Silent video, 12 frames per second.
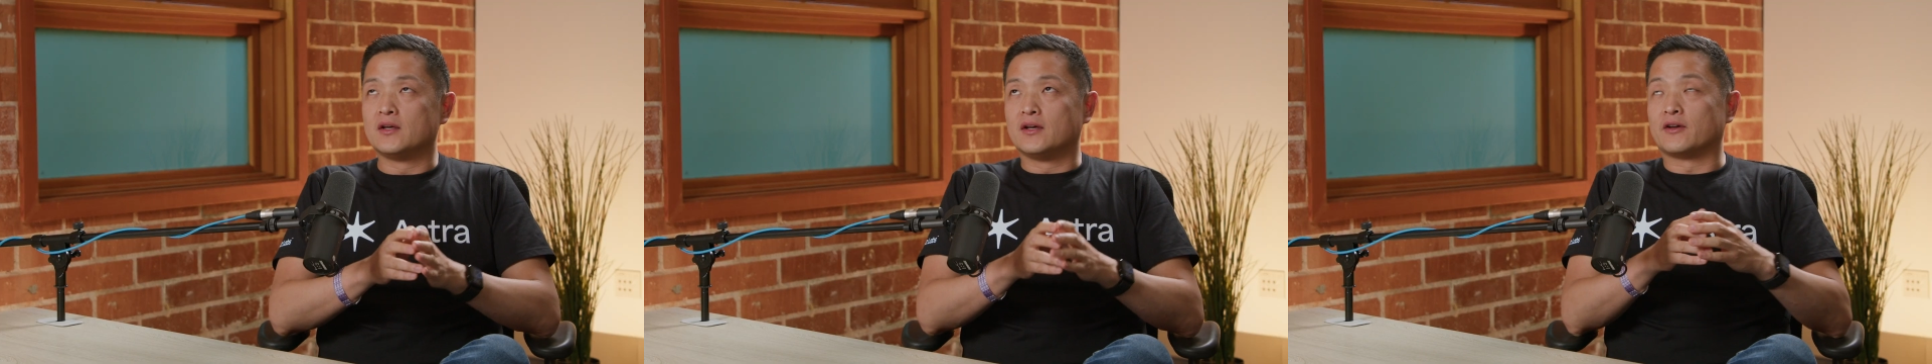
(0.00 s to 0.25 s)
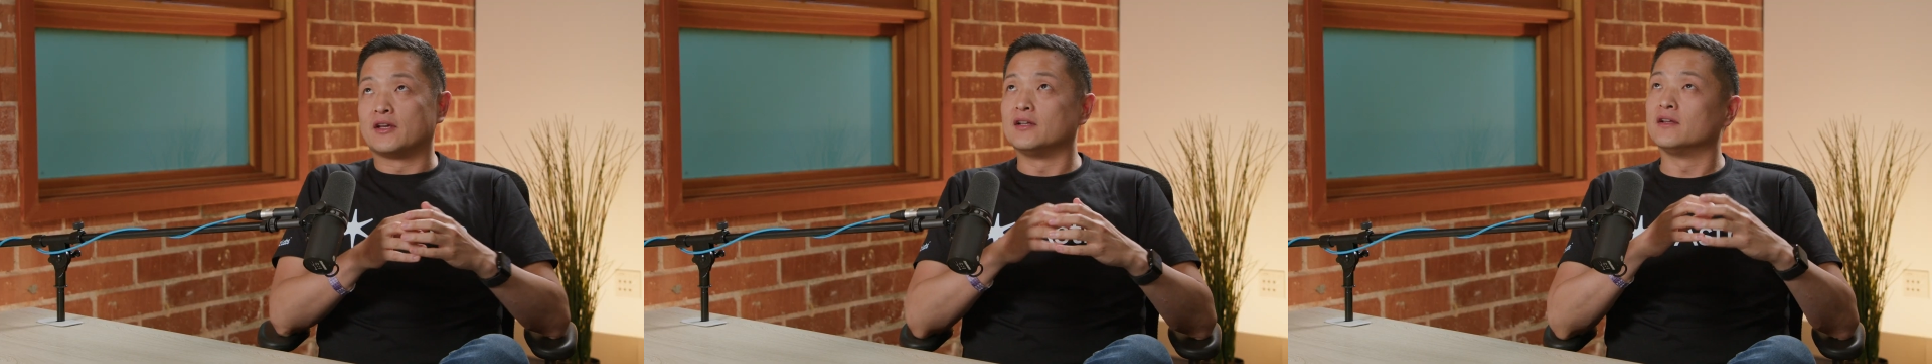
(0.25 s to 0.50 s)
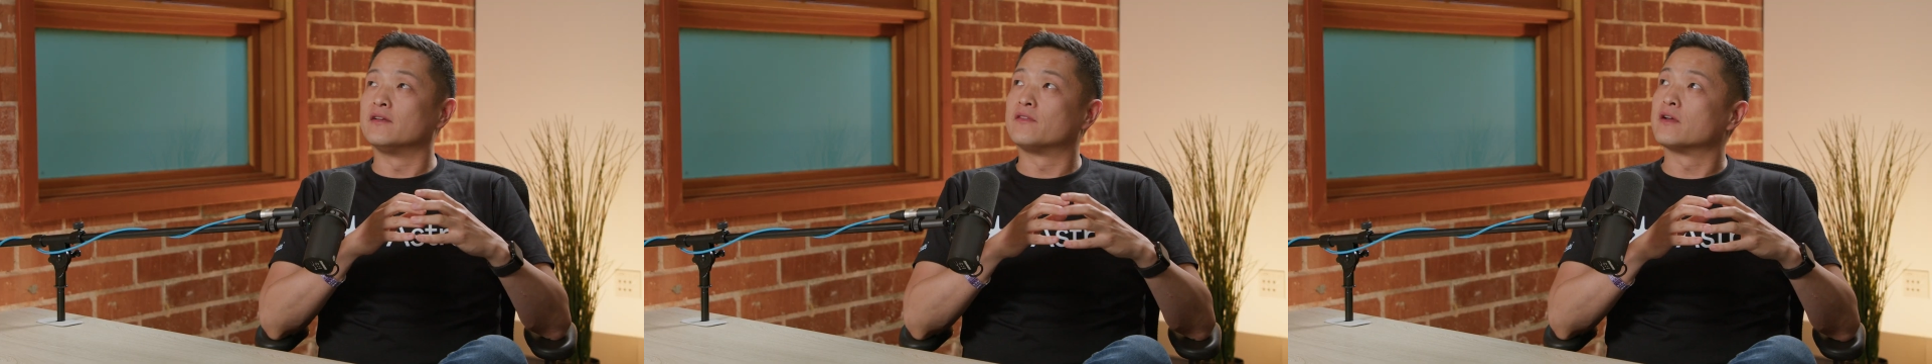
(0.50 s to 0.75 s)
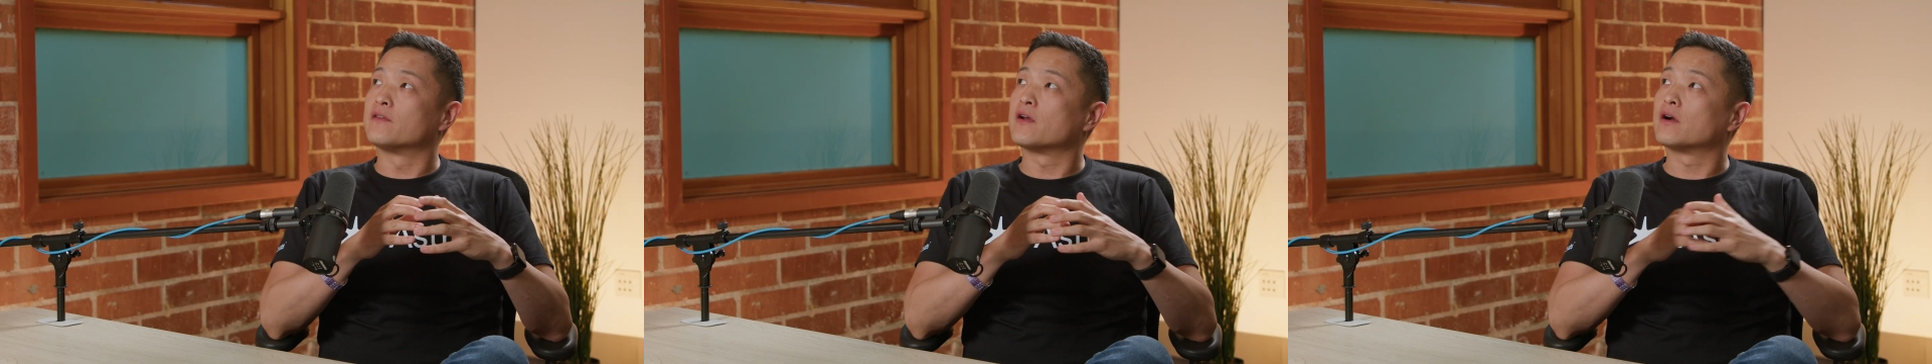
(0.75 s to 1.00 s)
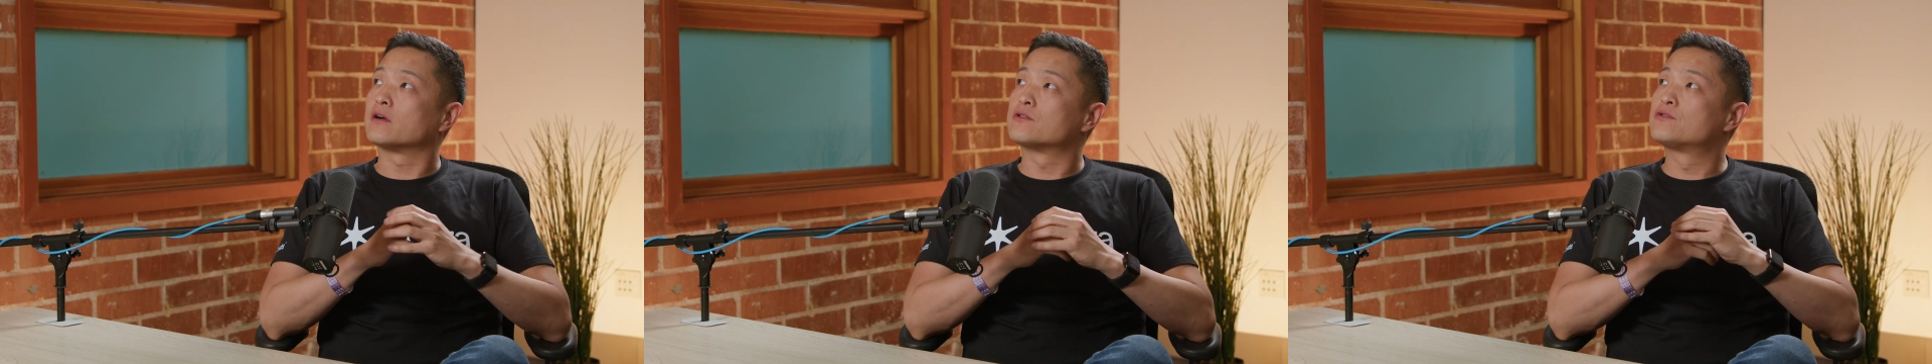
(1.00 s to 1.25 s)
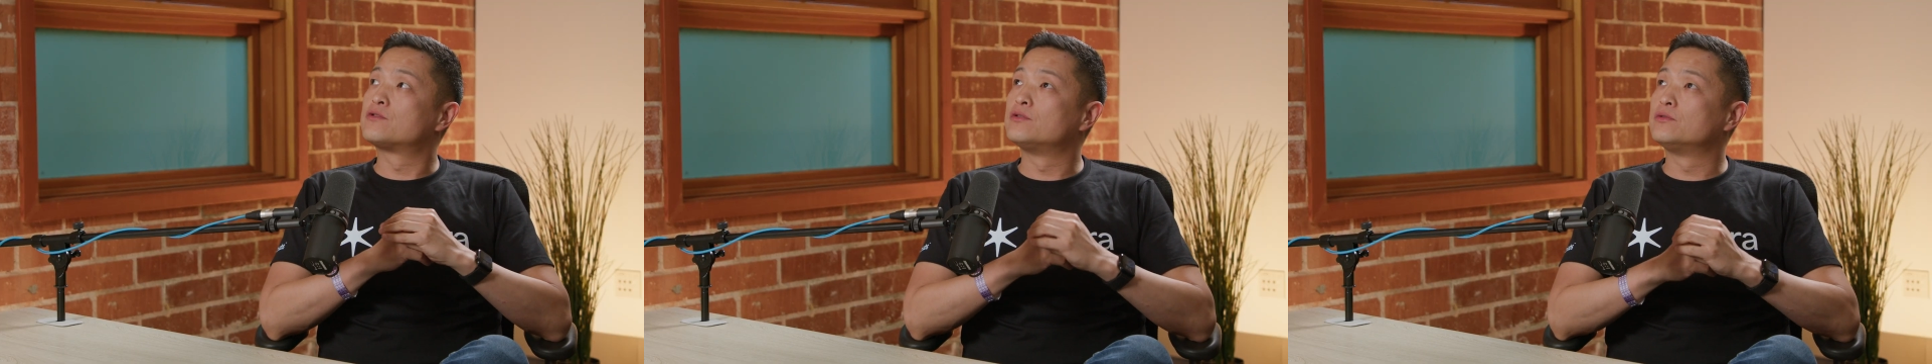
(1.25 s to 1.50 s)
okay, there there are
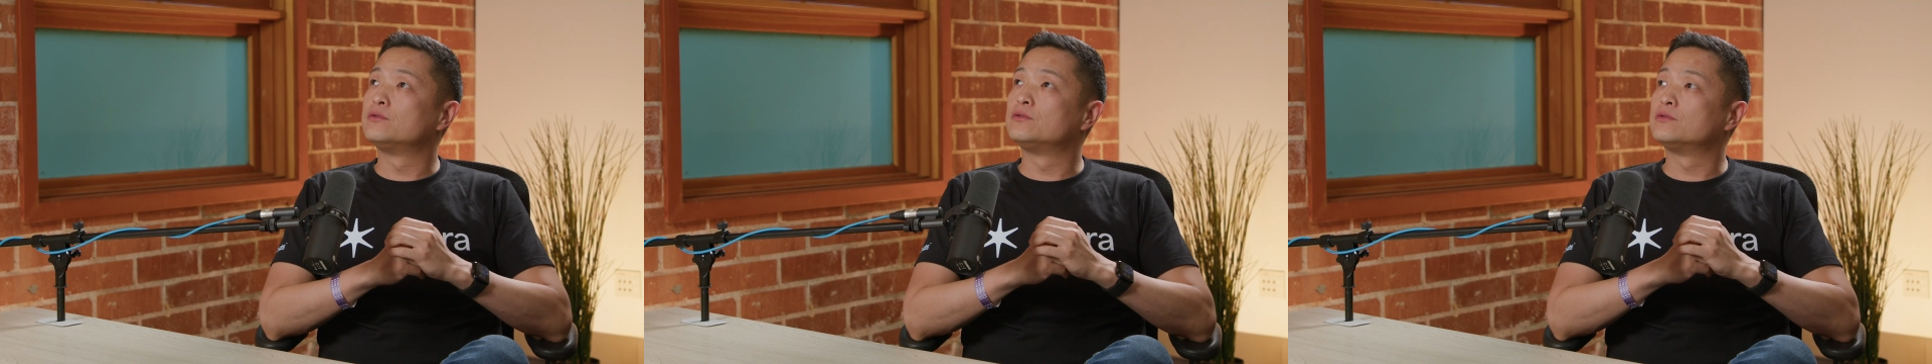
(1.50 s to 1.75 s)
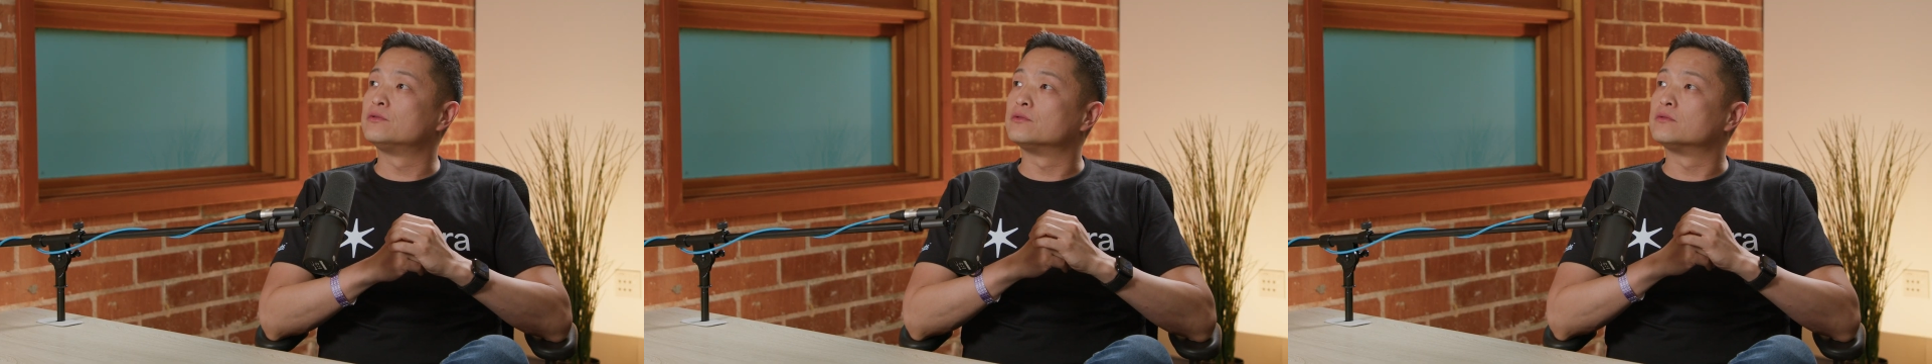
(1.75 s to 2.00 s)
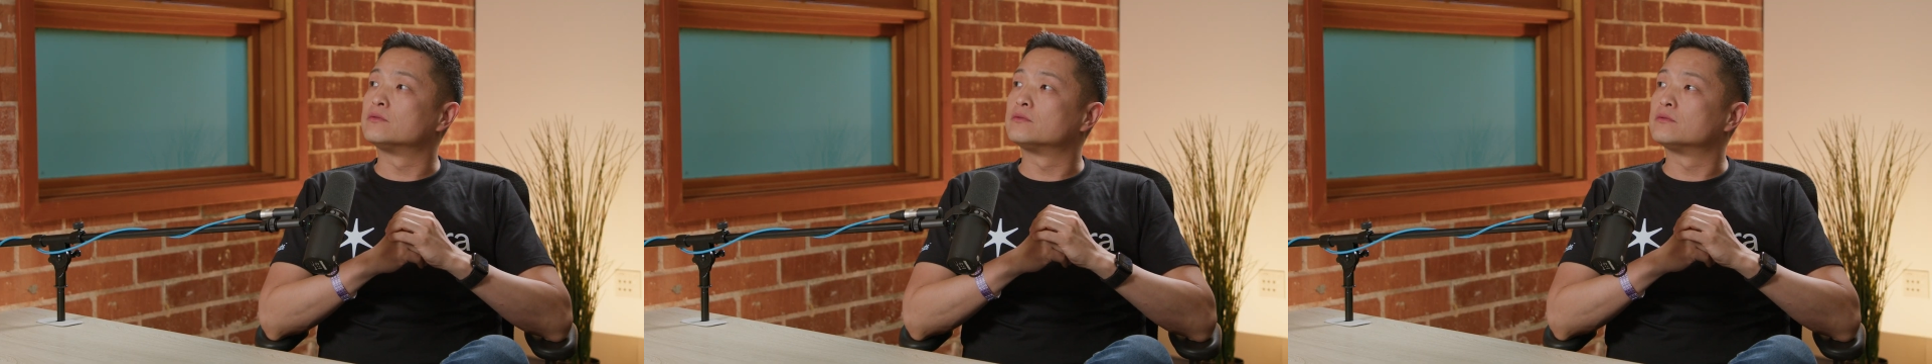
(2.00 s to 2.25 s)
two